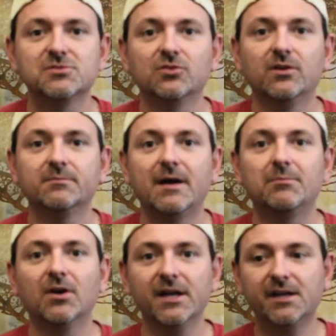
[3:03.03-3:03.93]
so on my
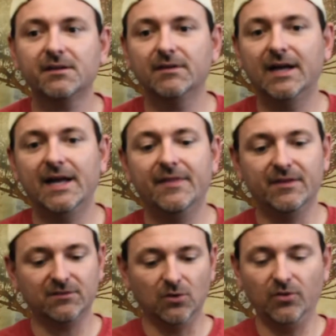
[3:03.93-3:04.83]
break, I had
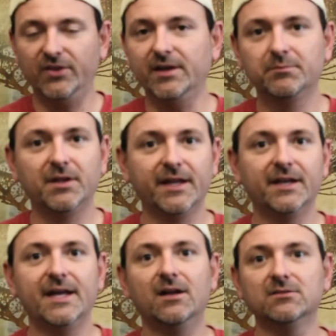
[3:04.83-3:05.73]
this whole thing
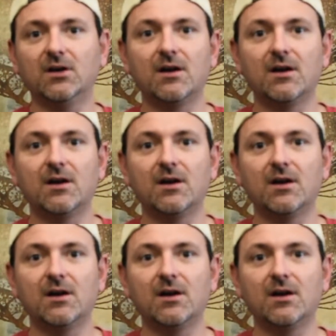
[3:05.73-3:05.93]
planned out.